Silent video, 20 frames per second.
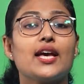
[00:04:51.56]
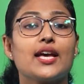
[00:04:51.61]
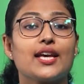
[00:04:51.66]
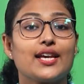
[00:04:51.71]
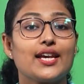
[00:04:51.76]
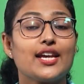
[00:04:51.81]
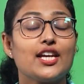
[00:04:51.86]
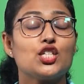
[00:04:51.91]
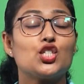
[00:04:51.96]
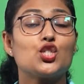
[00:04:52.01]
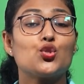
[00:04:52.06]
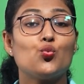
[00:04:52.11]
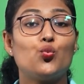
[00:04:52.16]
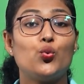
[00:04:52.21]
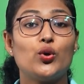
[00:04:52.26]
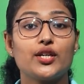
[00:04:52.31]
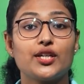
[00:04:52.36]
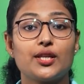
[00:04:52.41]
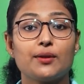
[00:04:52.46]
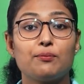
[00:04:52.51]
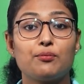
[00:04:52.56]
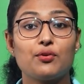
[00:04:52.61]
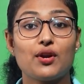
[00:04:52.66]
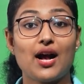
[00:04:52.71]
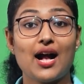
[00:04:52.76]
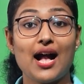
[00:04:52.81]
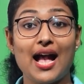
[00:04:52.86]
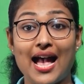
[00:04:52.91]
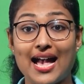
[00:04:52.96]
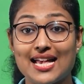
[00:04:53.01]
Each
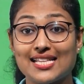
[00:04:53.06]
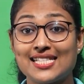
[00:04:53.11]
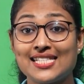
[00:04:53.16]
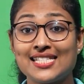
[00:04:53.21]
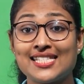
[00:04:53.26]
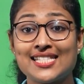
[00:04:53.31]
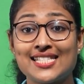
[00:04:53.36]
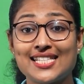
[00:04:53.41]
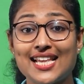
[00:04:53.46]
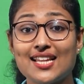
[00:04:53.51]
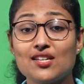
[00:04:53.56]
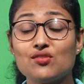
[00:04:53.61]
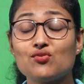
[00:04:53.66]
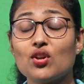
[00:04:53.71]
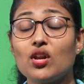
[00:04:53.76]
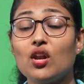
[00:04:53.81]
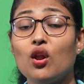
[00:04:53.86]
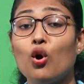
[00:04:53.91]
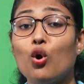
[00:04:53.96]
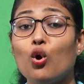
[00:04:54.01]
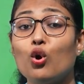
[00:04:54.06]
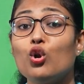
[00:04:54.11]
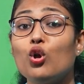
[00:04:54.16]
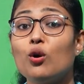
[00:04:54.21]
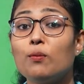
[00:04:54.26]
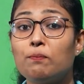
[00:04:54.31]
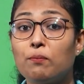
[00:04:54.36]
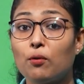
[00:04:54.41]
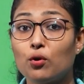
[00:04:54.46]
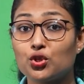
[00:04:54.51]
vertebra has a central
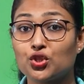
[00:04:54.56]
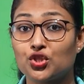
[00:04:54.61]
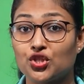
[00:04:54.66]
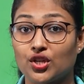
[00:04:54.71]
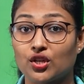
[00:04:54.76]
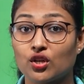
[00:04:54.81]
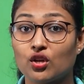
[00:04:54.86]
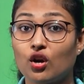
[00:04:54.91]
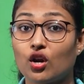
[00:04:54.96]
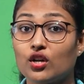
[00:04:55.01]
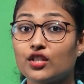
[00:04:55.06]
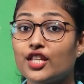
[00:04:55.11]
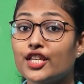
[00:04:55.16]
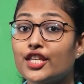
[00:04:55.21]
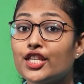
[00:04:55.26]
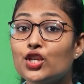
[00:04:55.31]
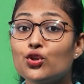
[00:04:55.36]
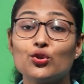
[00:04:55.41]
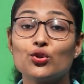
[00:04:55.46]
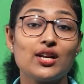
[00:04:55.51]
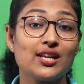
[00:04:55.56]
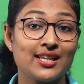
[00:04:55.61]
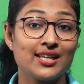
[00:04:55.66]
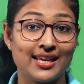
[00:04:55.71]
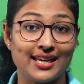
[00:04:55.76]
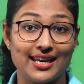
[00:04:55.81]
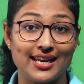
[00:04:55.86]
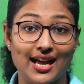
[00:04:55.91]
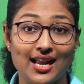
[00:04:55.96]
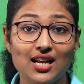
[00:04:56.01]
hollow portion called the neural
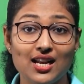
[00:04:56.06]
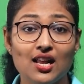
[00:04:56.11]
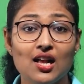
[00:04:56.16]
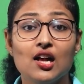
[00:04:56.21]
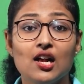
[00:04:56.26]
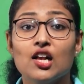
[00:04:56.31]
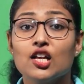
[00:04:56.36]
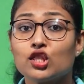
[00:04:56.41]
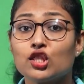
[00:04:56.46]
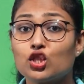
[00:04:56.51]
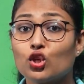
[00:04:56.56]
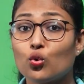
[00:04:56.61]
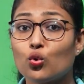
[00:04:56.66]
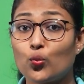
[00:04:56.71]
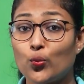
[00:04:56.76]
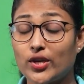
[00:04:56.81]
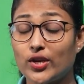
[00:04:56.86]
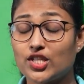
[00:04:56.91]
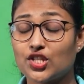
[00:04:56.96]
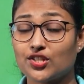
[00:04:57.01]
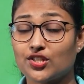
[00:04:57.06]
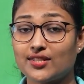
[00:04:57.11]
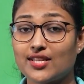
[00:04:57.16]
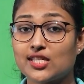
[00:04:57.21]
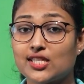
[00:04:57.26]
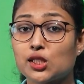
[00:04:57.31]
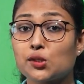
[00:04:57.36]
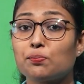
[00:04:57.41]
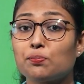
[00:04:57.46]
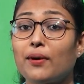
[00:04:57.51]
canal through which the
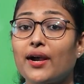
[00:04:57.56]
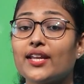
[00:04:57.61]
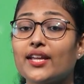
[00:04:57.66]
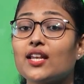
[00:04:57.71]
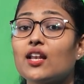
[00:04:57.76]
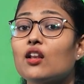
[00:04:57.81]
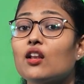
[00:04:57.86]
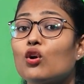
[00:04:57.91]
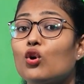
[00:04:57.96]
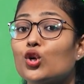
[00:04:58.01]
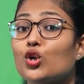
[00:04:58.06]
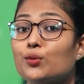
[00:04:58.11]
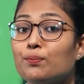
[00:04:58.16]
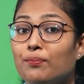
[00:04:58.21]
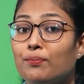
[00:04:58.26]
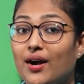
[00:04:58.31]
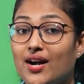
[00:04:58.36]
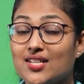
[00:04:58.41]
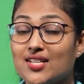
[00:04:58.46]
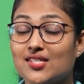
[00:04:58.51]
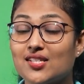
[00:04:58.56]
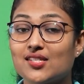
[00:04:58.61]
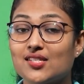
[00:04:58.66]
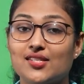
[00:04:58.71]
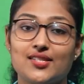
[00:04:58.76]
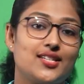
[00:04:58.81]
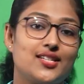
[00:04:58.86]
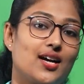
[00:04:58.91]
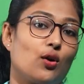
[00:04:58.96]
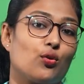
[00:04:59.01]
spinal cord passes
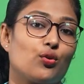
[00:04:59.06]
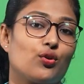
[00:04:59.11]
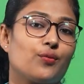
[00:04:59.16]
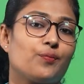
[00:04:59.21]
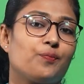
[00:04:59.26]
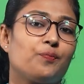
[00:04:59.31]
down.